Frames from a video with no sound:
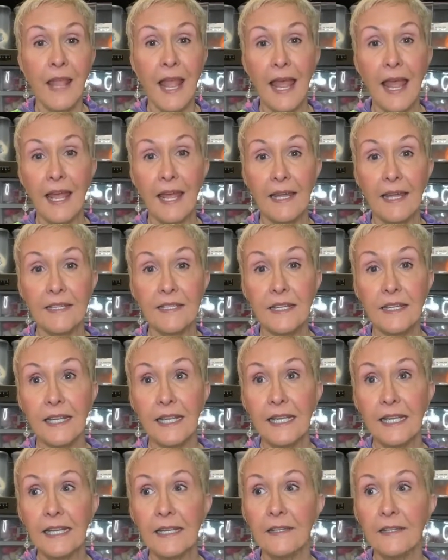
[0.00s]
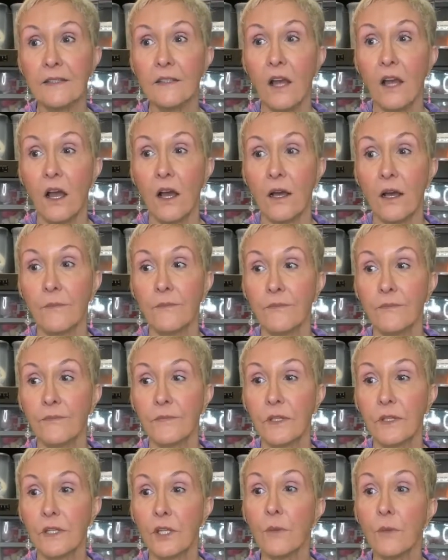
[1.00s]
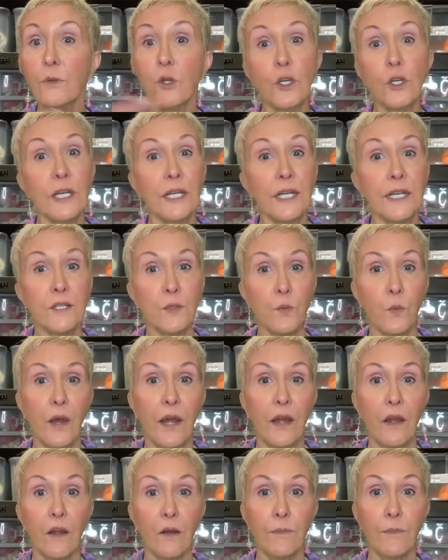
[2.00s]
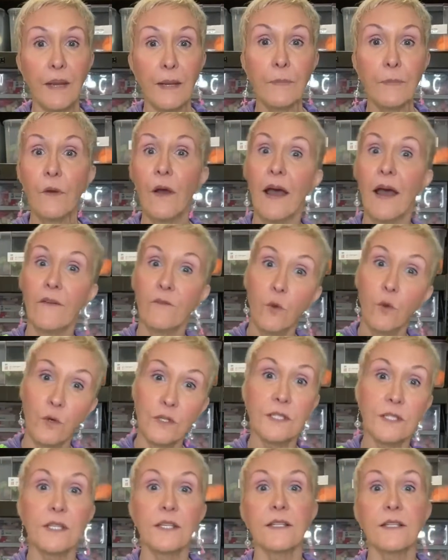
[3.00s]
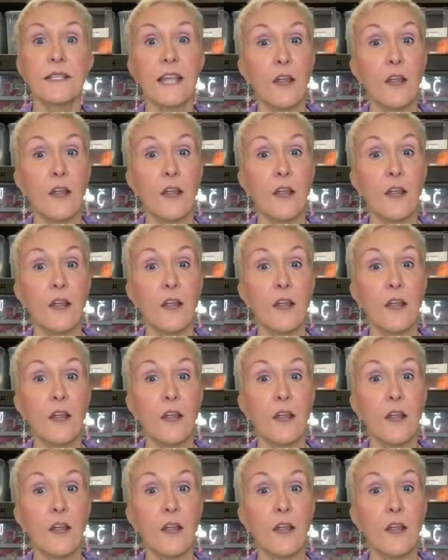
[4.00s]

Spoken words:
And in communities where people have horses,